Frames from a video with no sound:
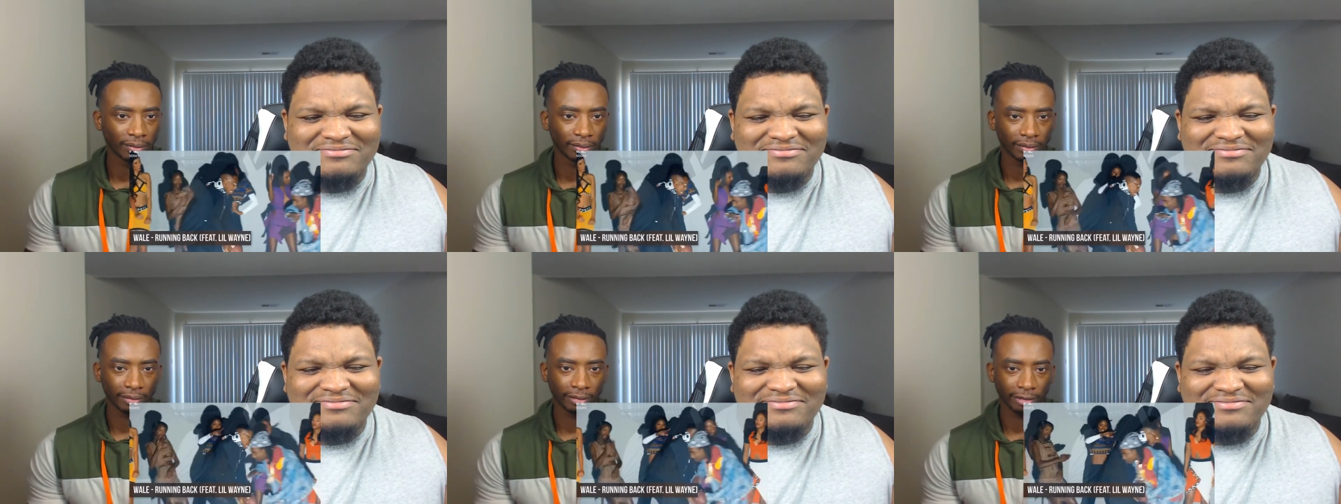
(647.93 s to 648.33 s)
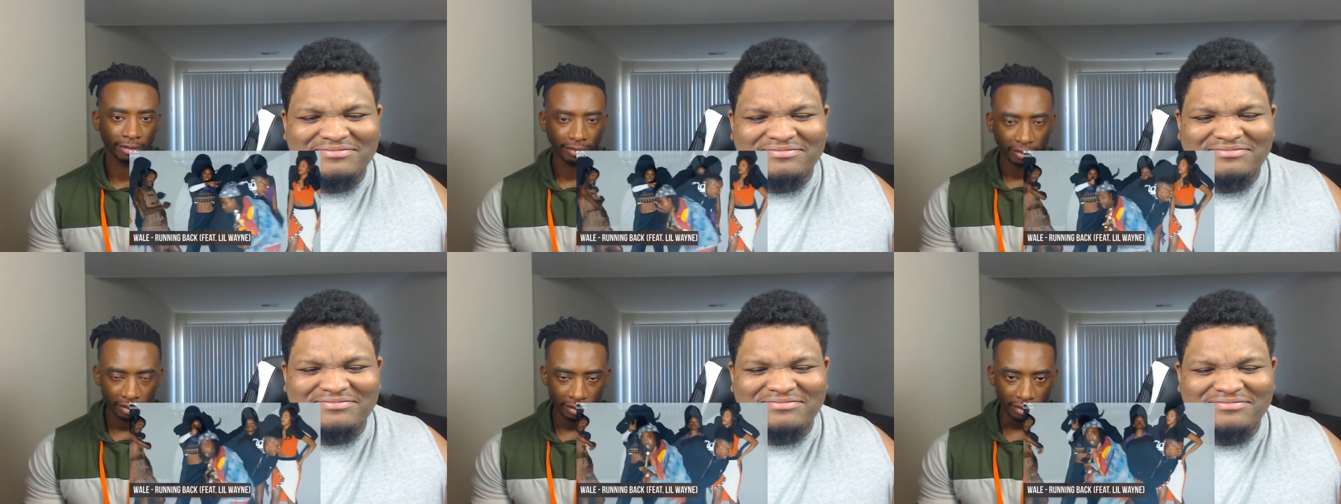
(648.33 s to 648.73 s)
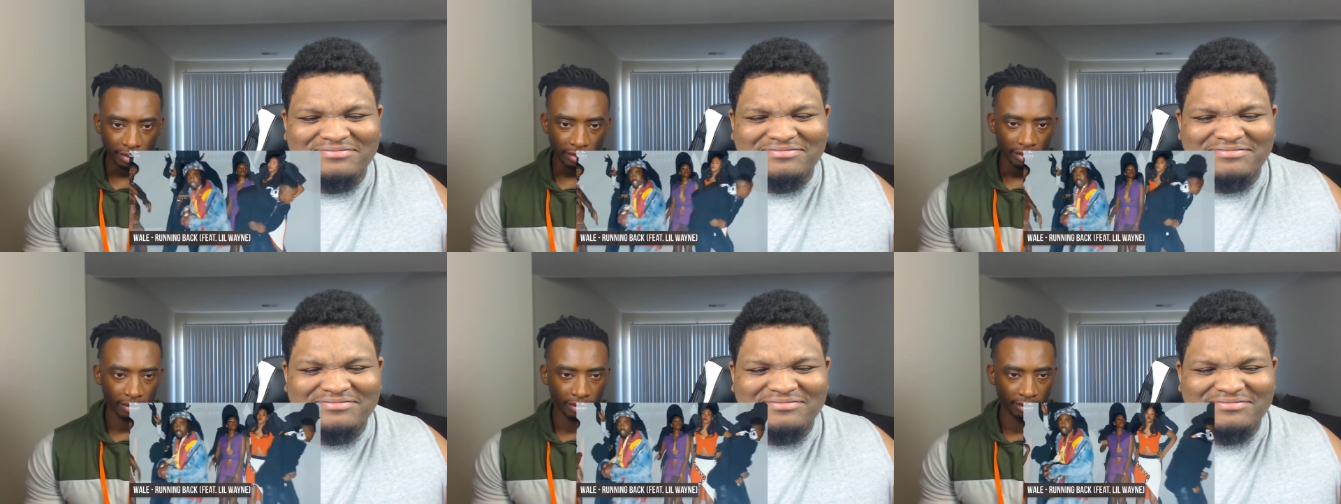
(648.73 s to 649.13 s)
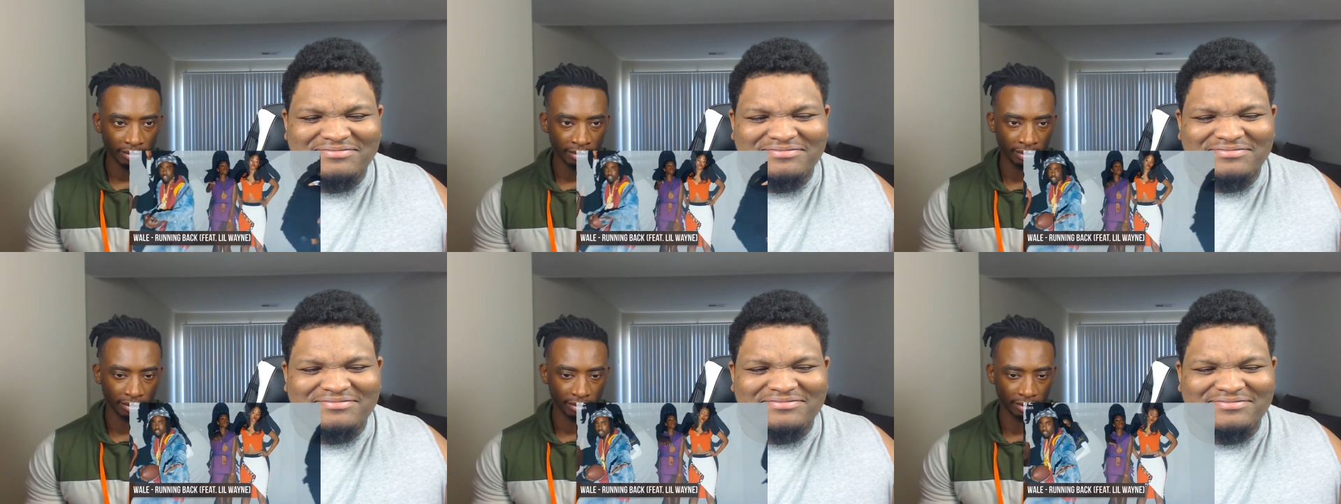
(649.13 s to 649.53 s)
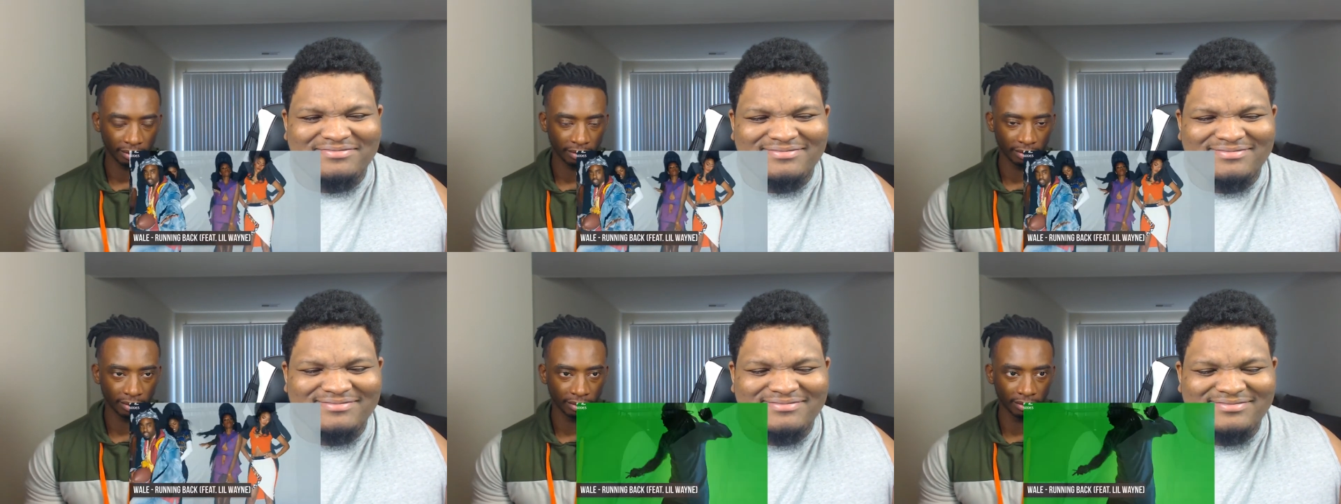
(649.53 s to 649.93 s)

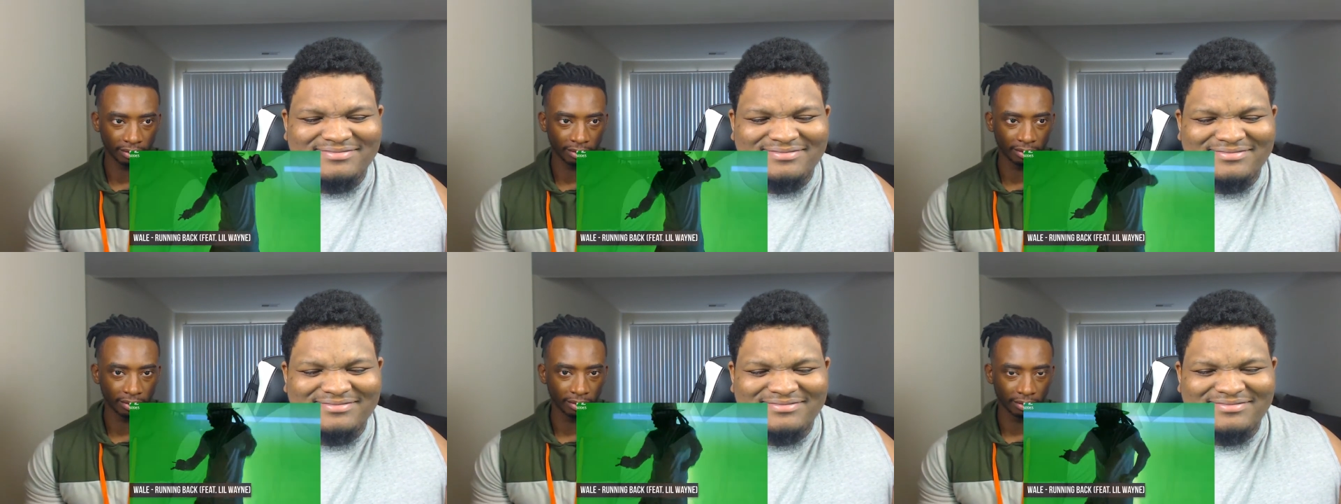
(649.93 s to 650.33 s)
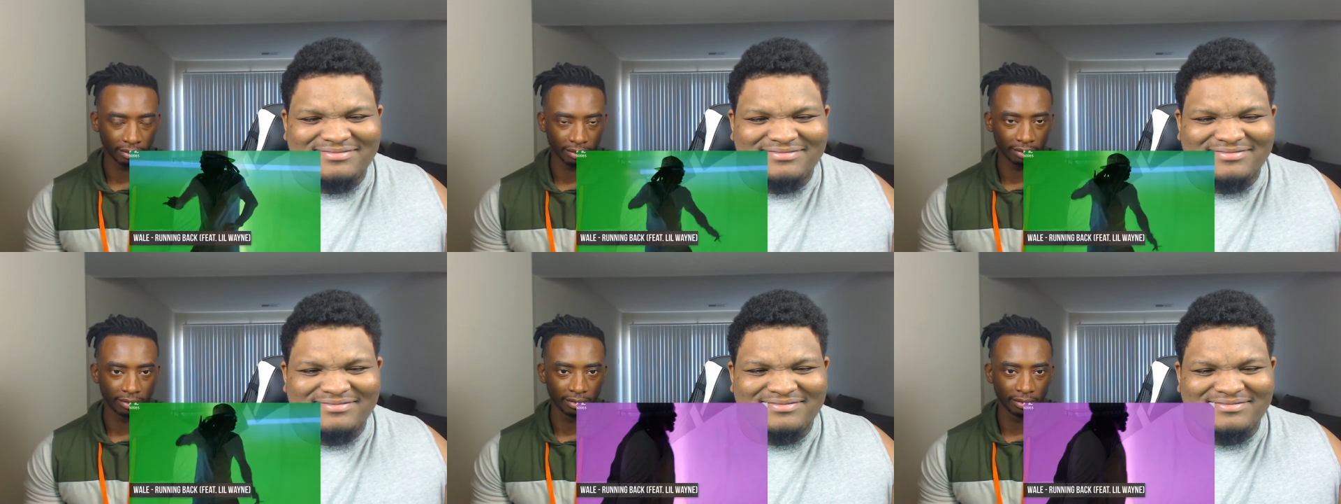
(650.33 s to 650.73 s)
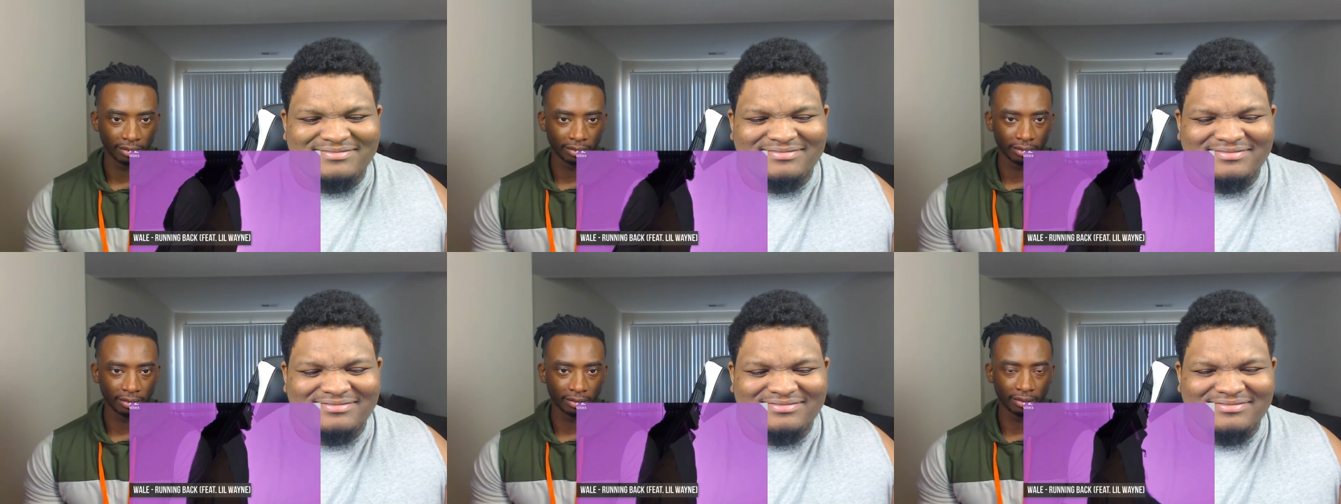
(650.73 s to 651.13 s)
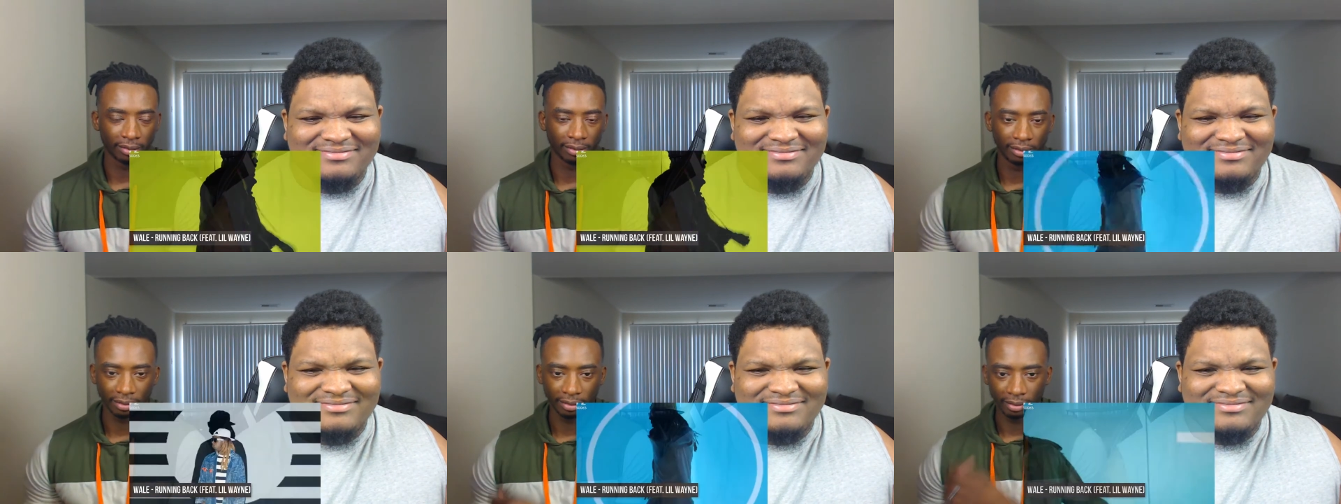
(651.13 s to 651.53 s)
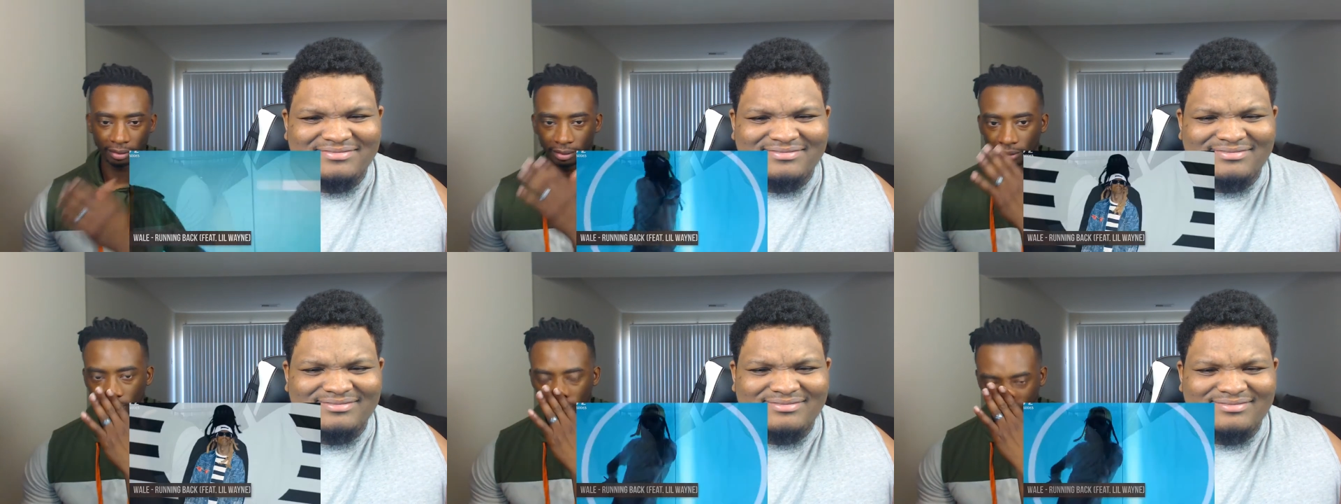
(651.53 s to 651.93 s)

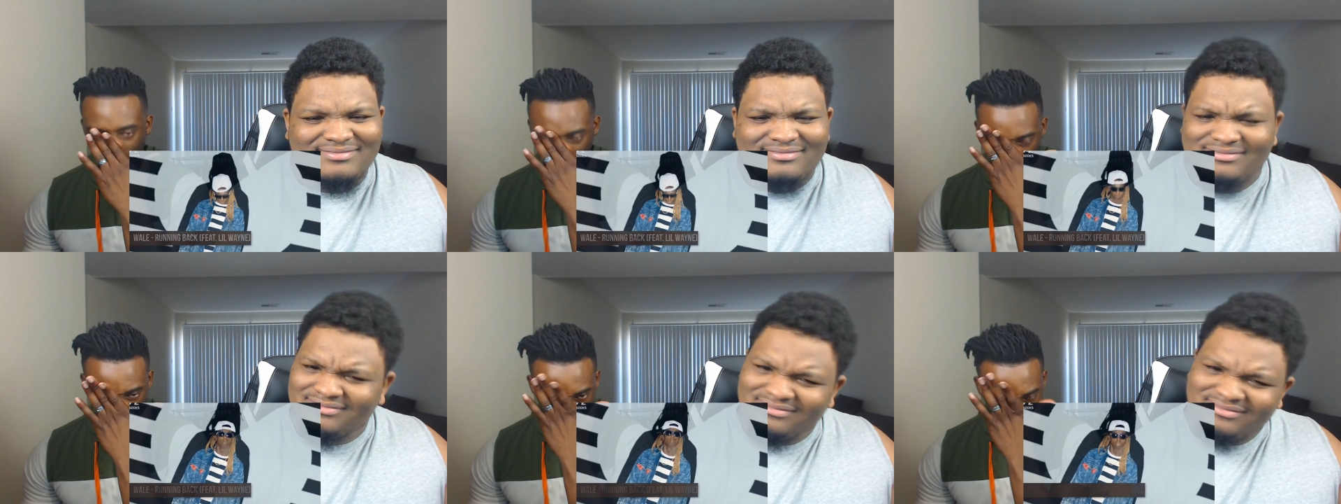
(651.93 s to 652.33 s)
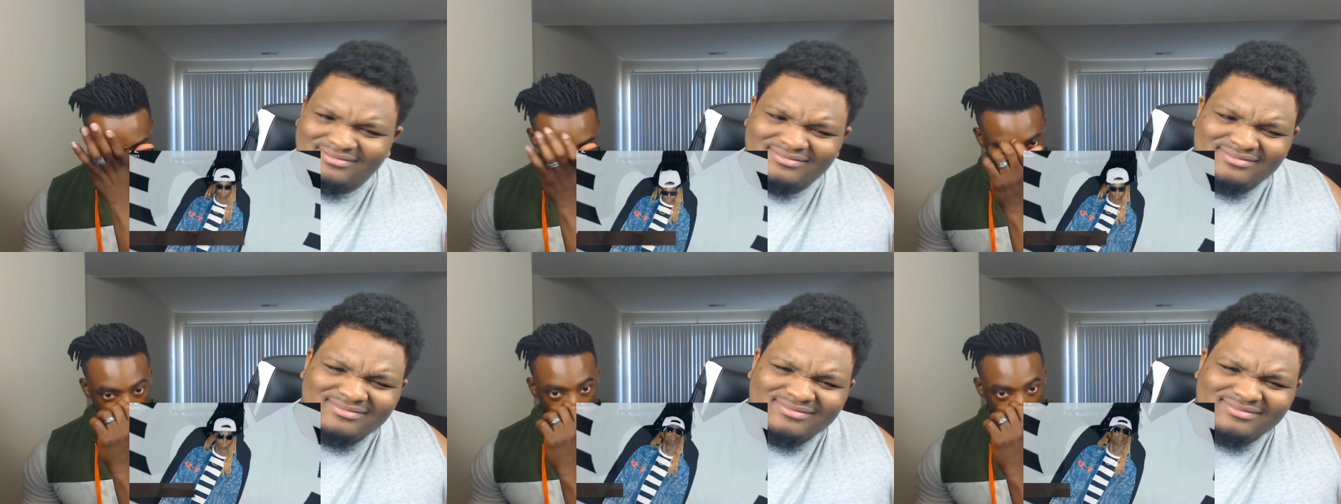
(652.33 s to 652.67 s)
[no speech]